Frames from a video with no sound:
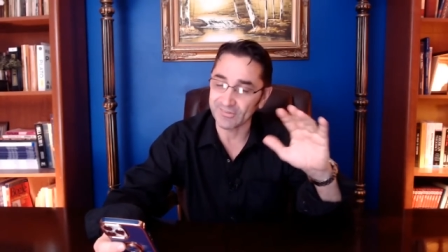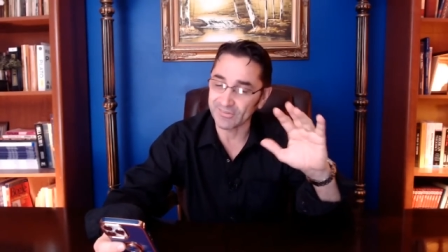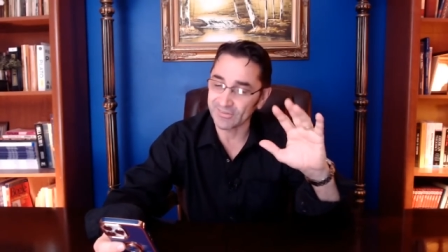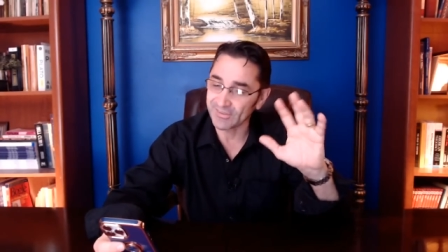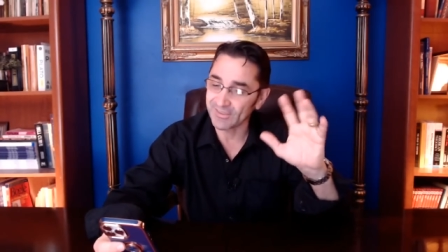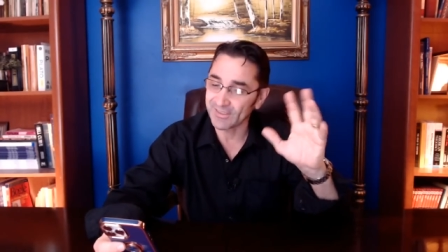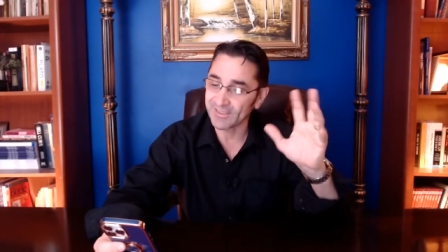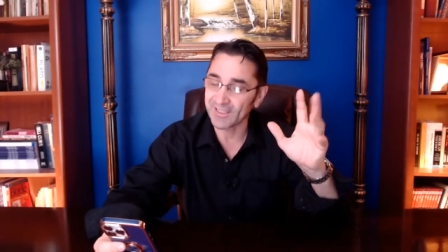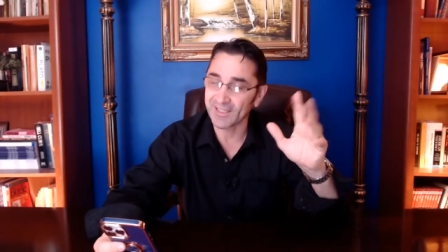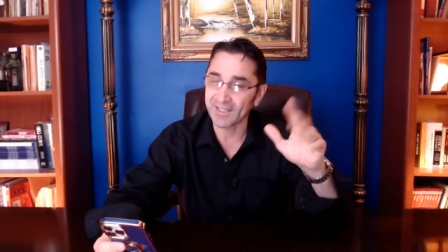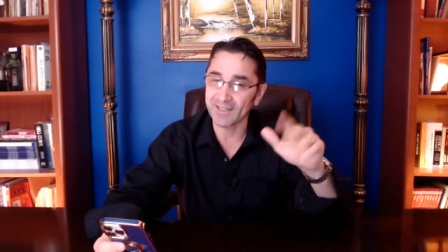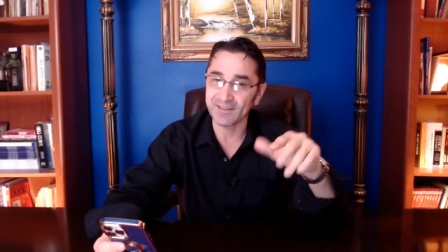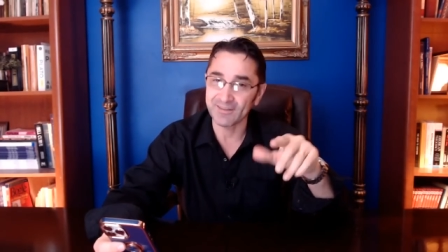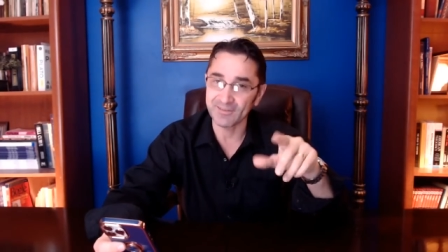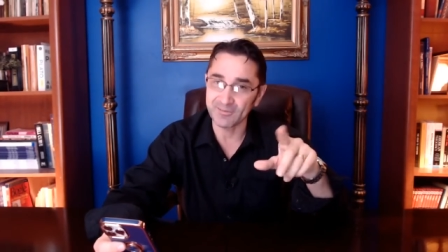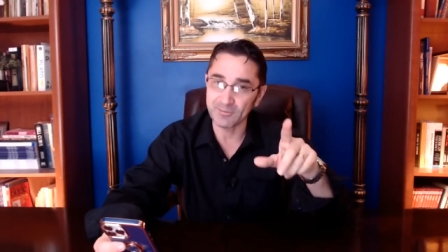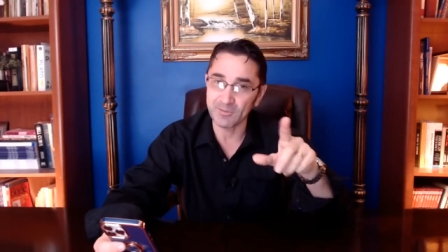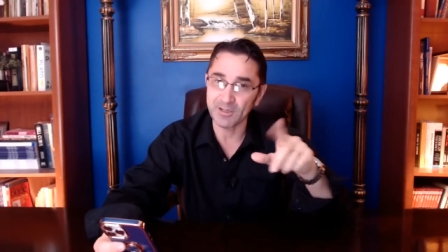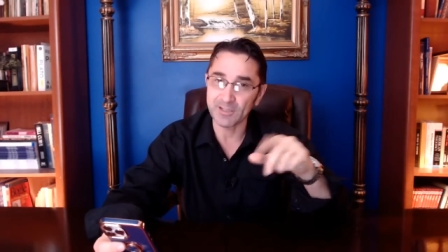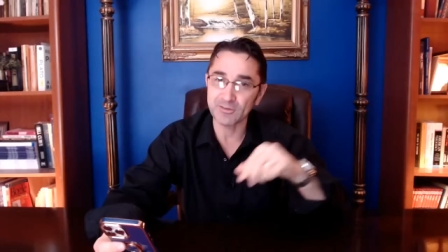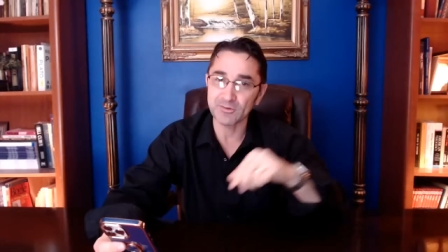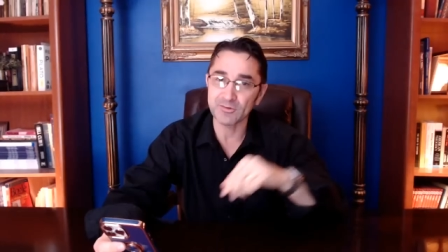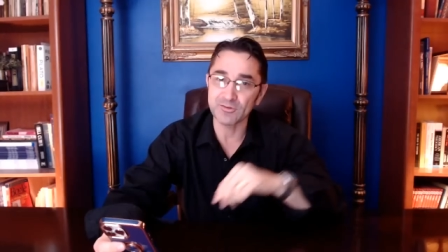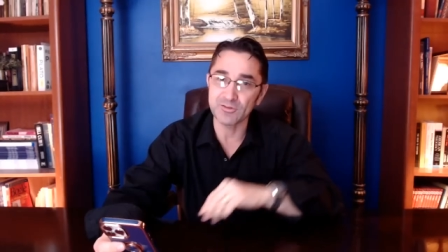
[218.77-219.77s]
Yeah,
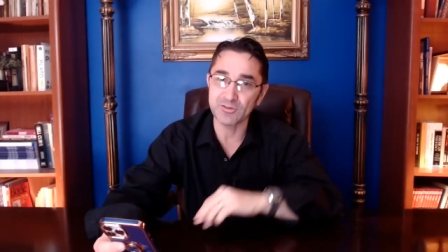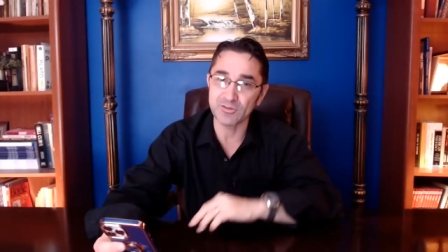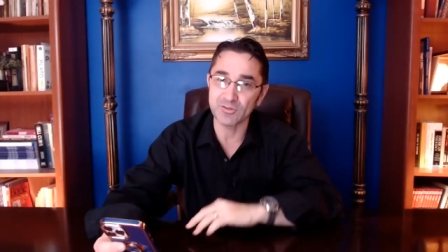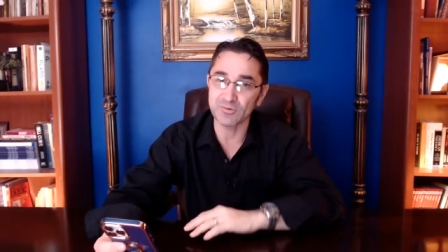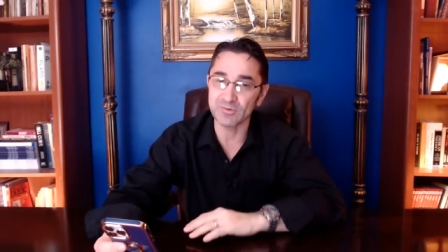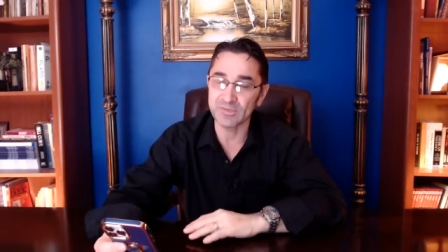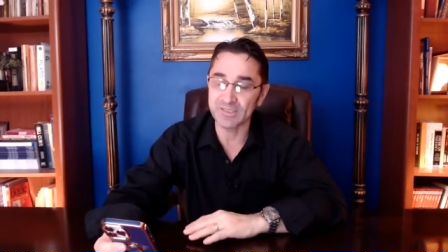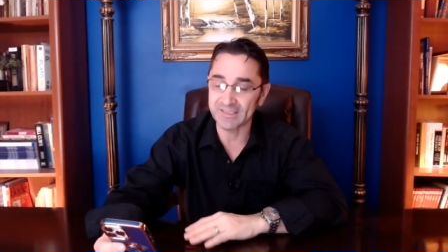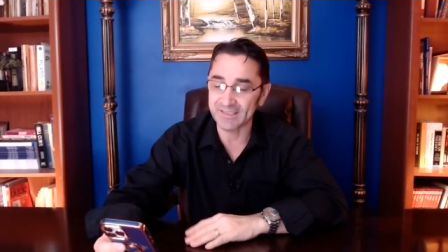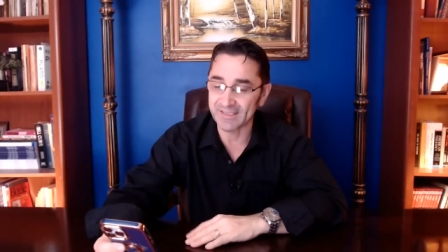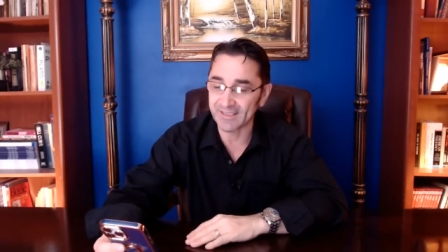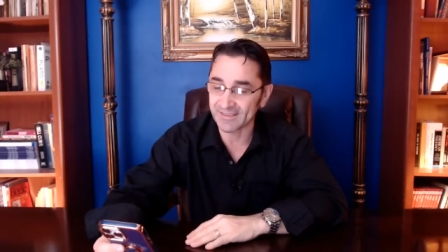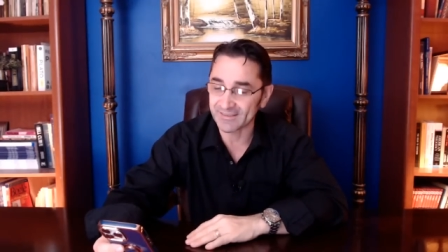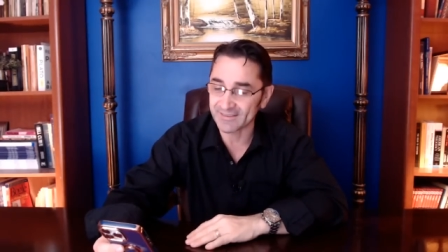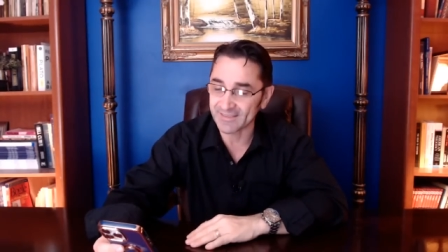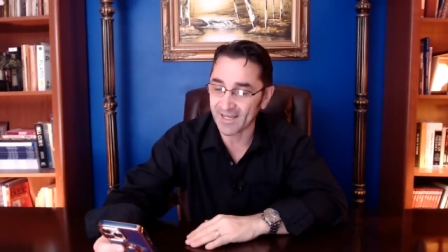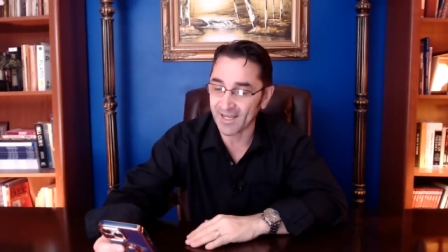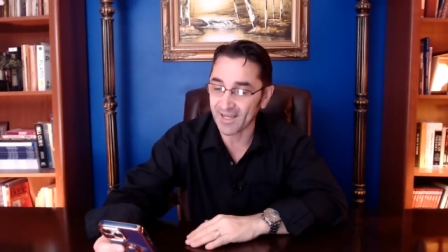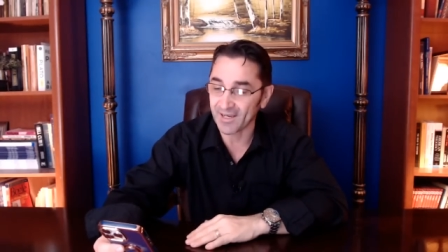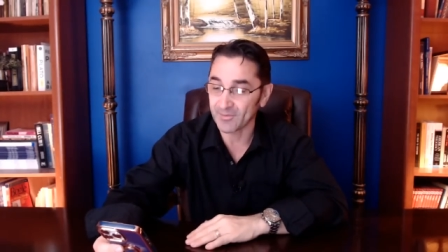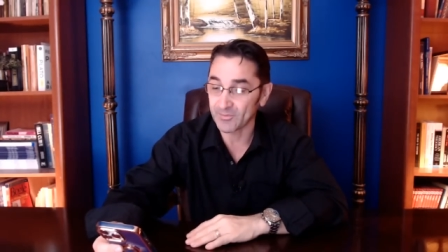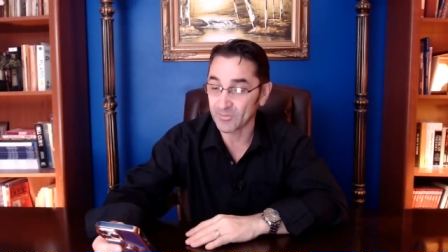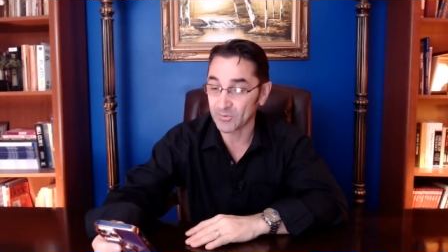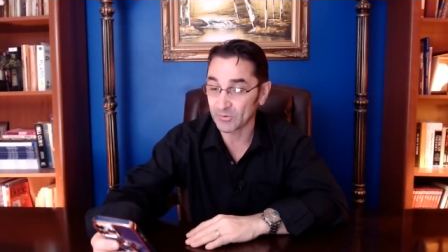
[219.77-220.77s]
why don't you read their
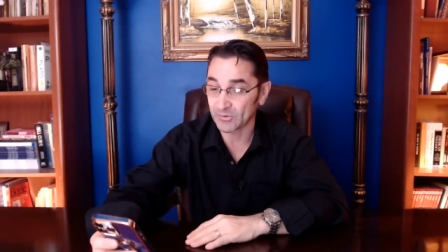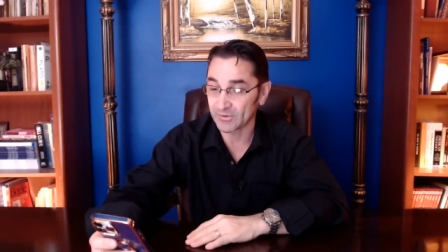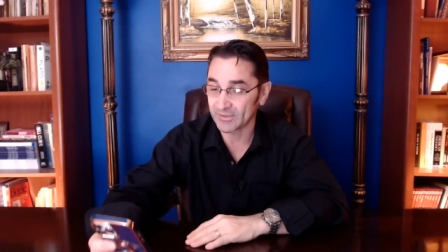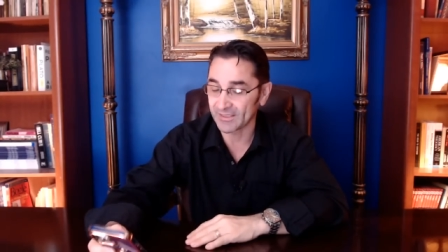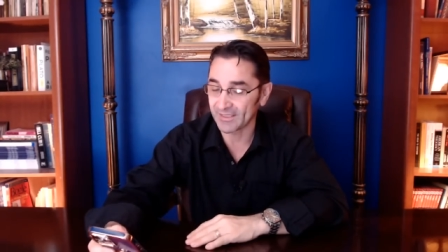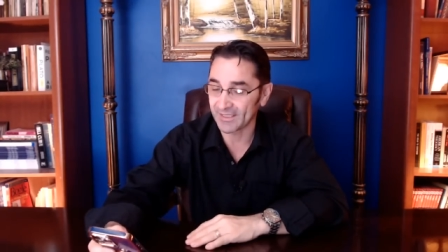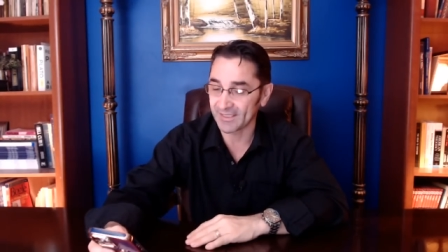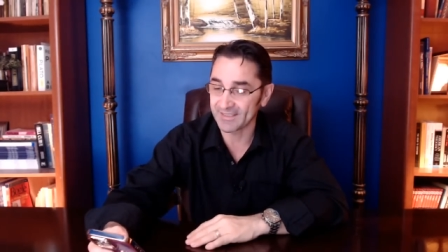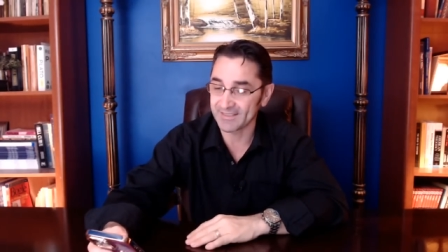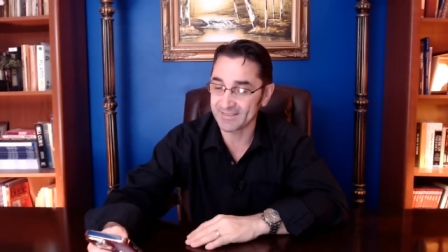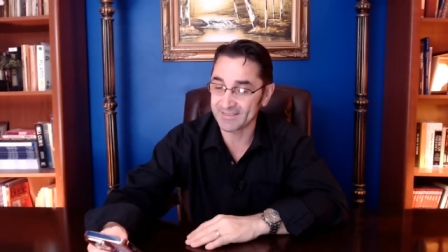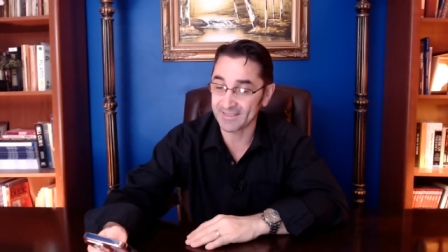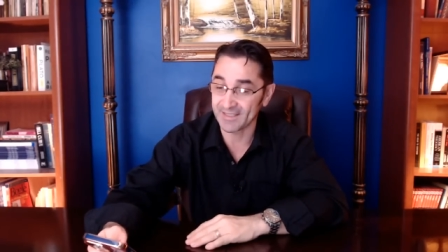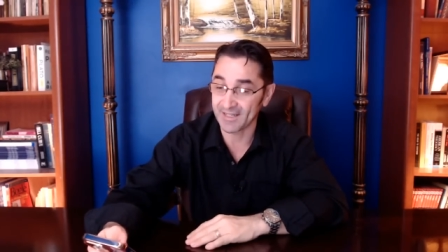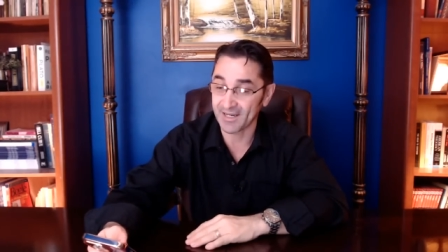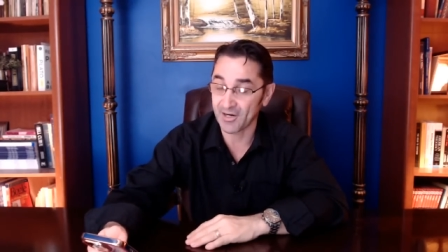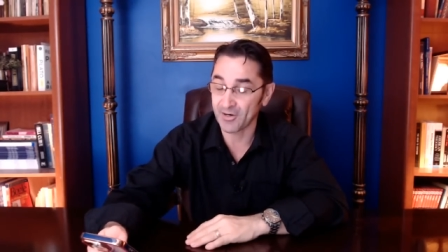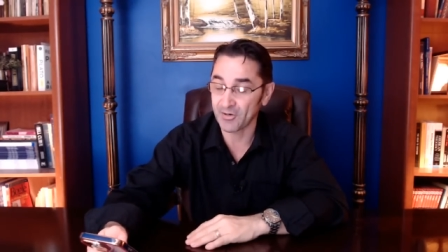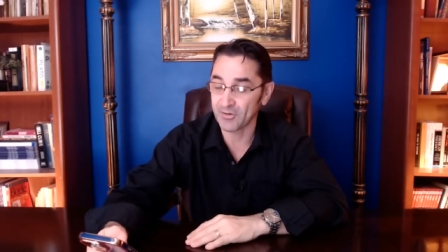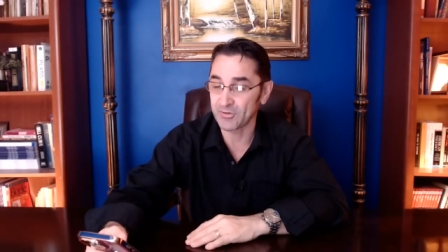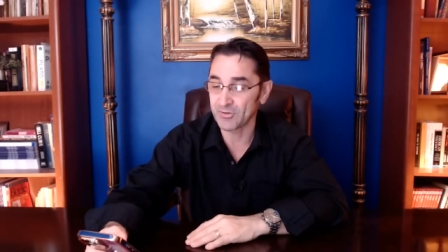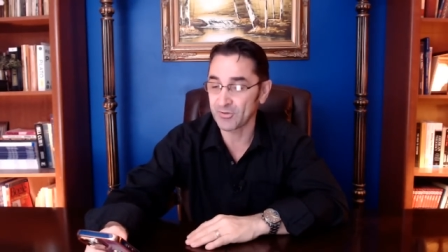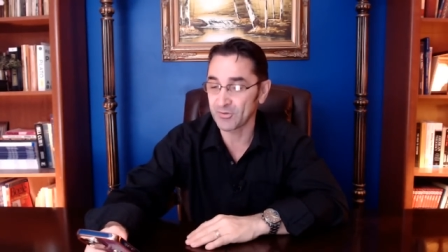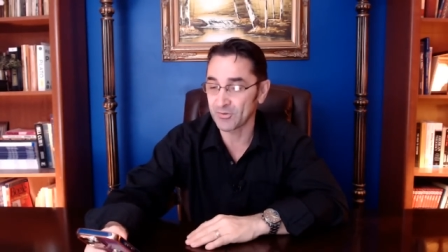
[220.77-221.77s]
Talmud and see how
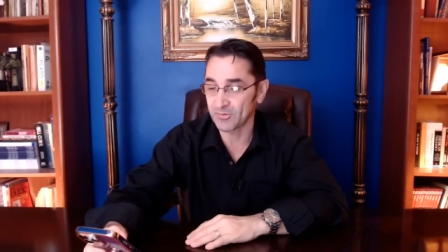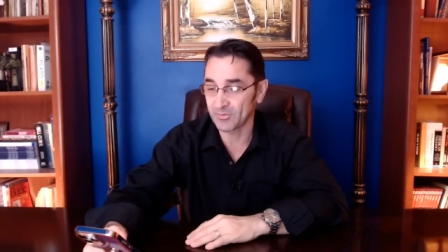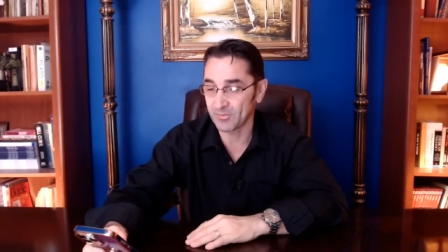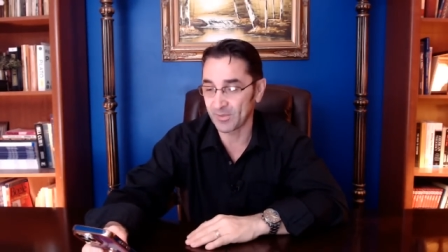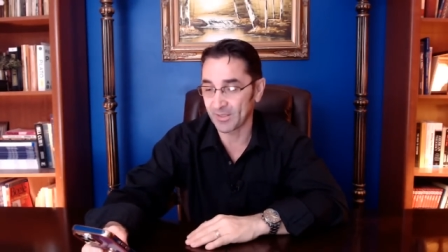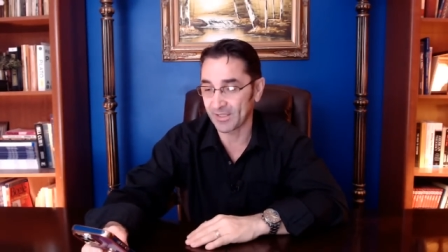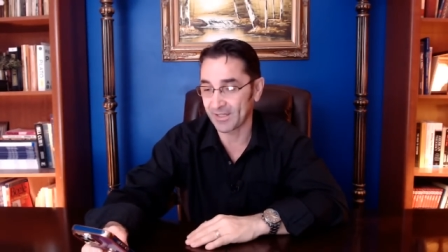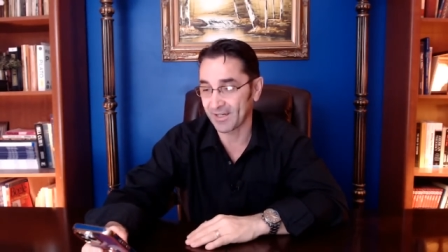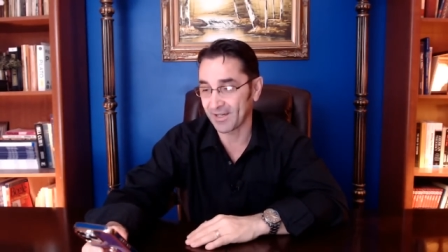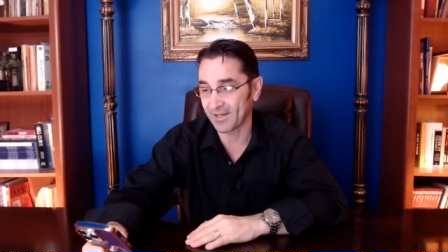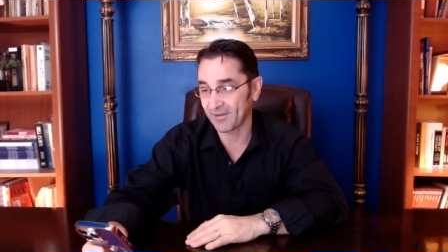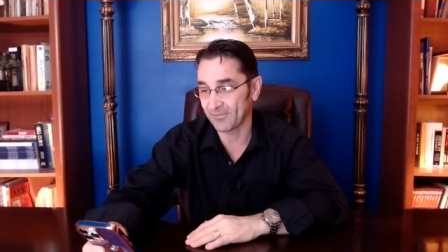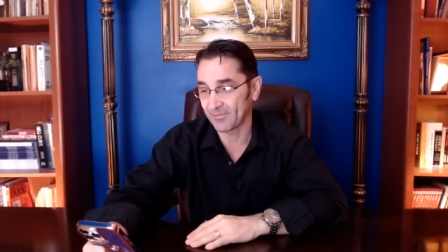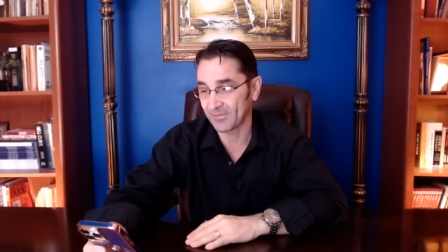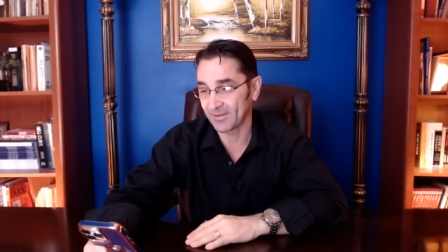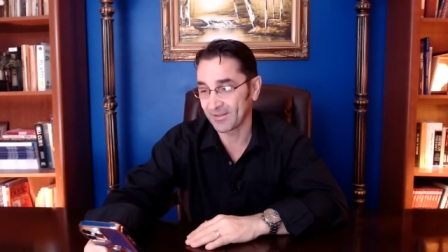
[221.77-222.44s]
you become